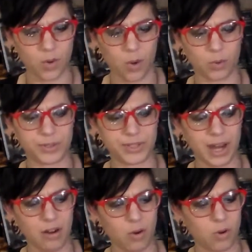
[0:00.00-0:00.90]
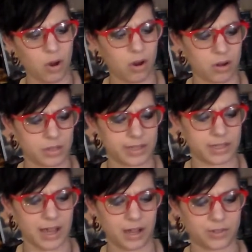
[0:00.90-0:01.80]
old tarot
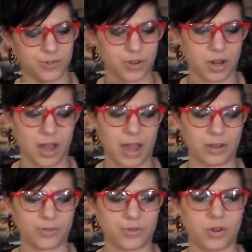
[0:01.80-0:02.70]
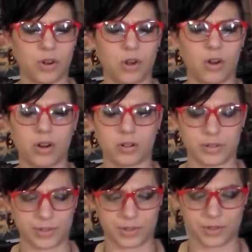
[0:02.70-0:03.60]
cards, extra
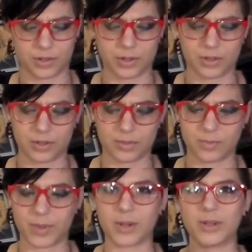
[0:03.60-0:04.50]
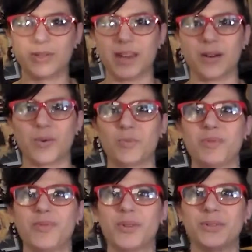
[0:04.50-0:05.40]
cards. I might use that
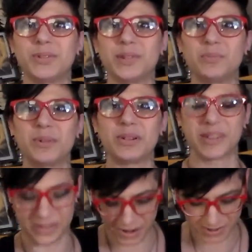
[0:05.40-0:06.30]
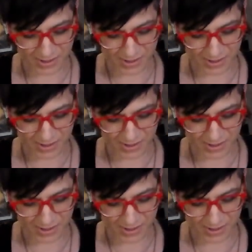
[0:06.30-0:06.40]
Orbifold symbol in there